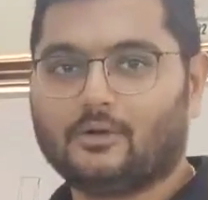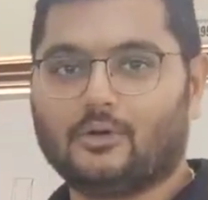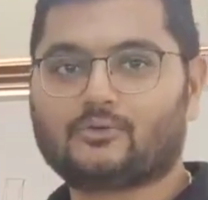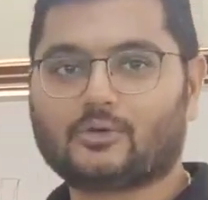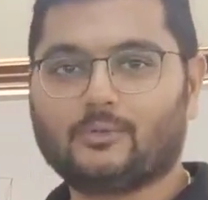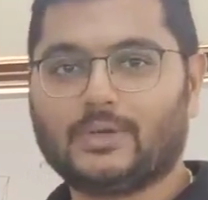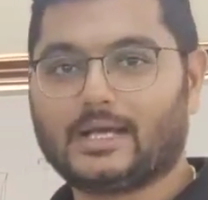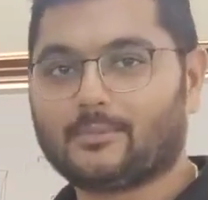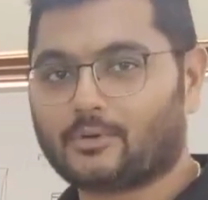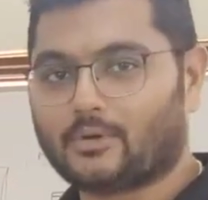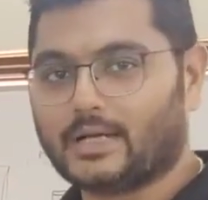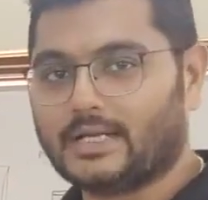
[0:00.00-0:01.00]
Also, we are
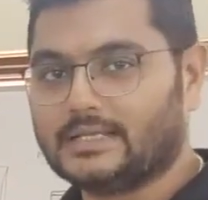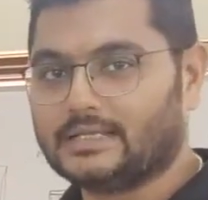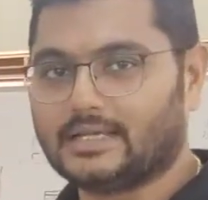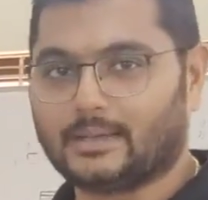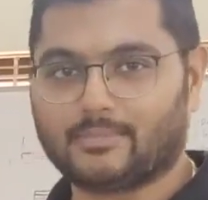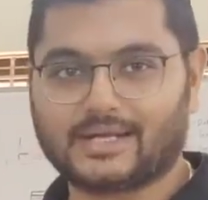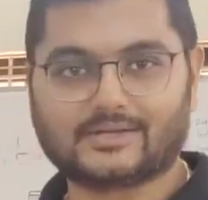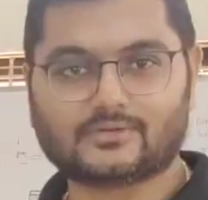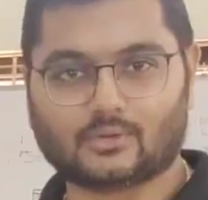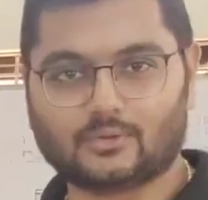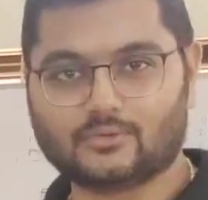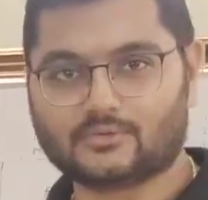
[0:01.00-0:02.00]
providing the embedded
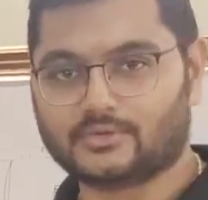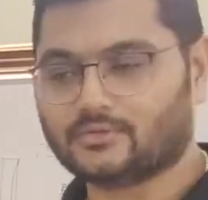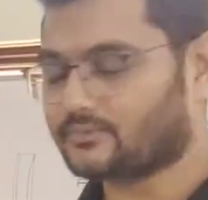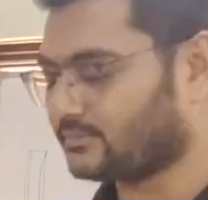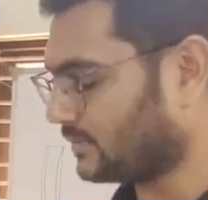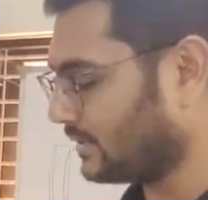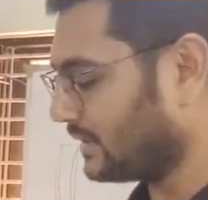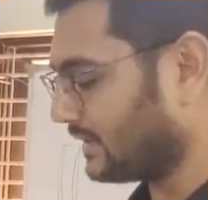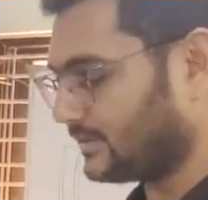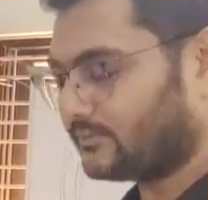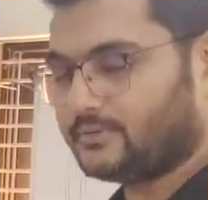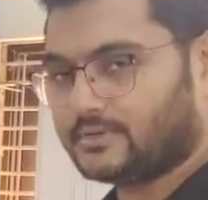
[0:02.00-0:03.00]
solutions for the
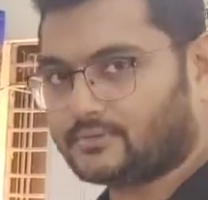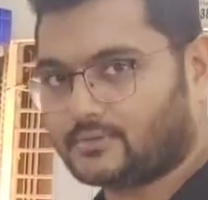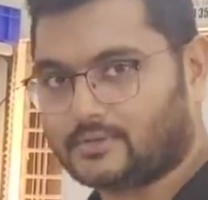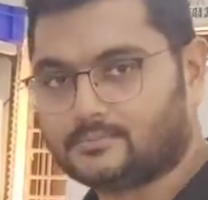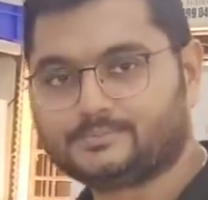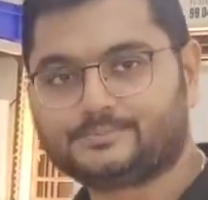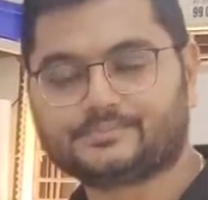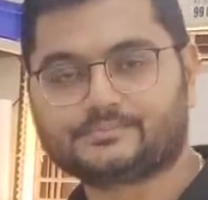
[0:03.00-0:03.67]
test fixture.